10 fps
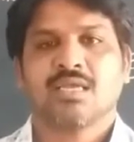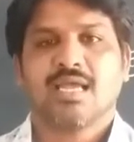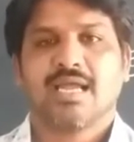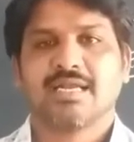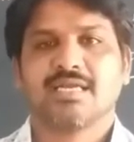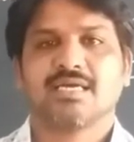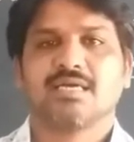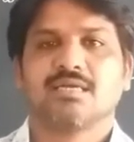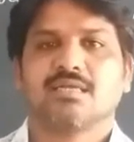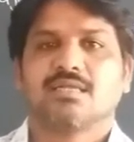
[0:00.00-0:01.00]
And
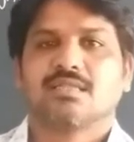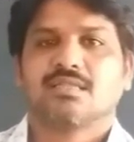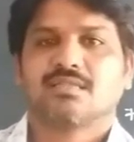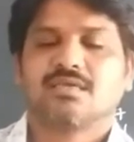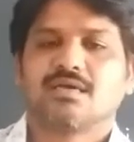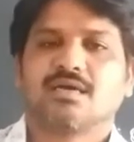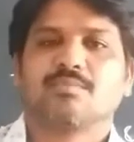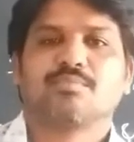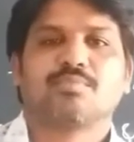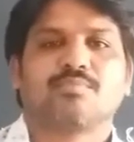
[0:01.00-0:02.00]
the
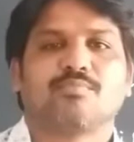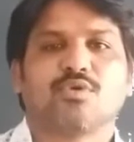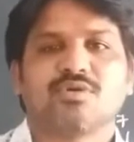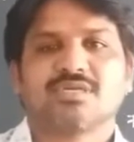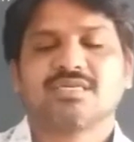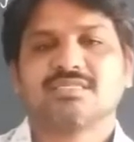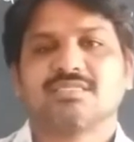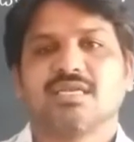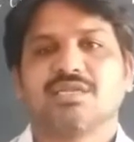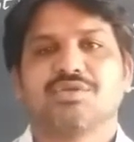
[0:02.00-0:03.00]

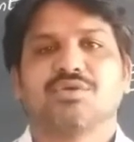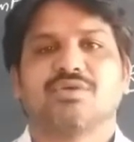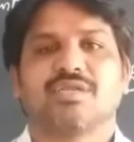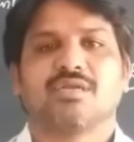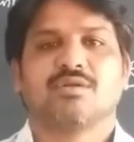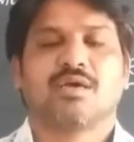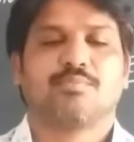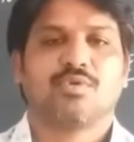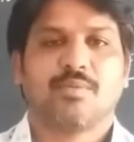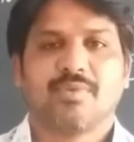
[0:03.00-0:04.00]
protons and neutron
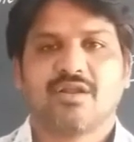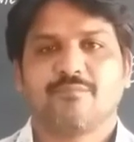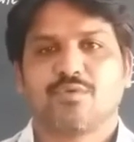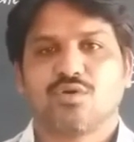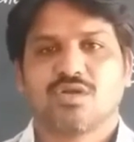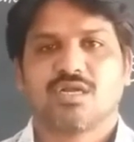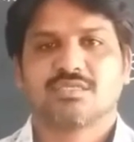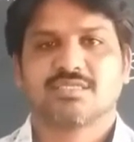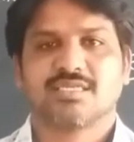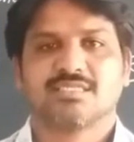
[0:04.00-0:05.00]
number of
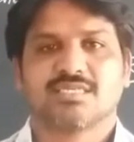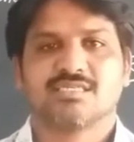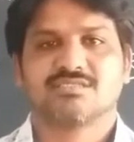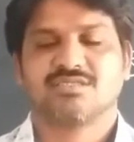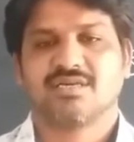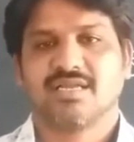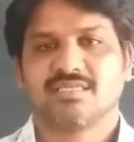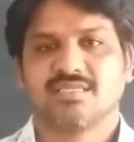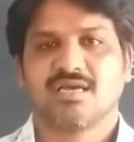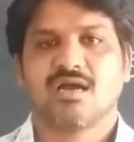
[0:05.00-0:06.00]
protons is considered
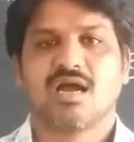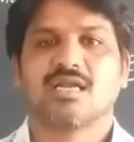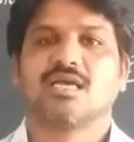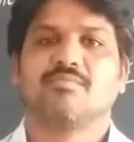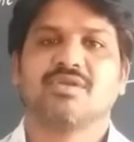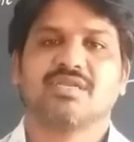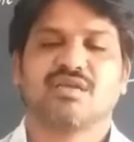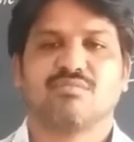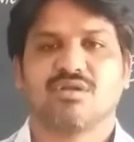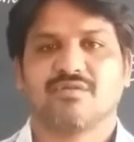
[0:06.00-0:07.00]
as the atomic
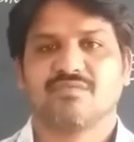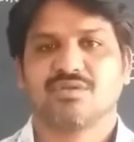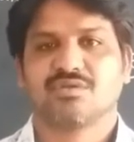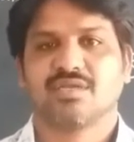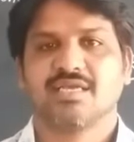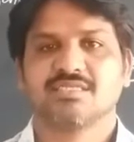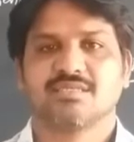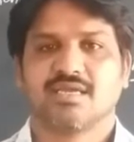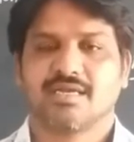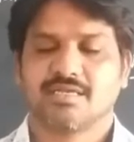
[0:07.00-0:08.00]
number of the nucleus
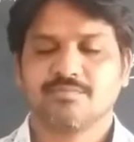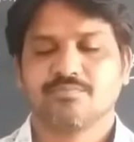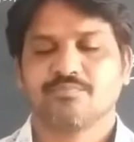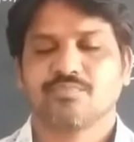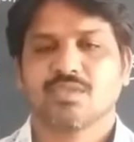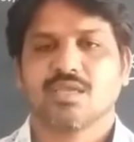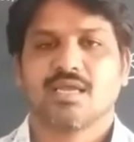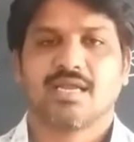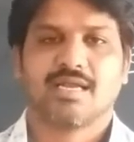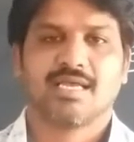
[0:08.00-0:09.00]
atom,
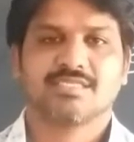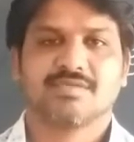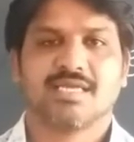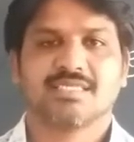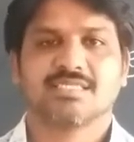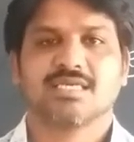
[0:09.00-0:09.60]
and as well as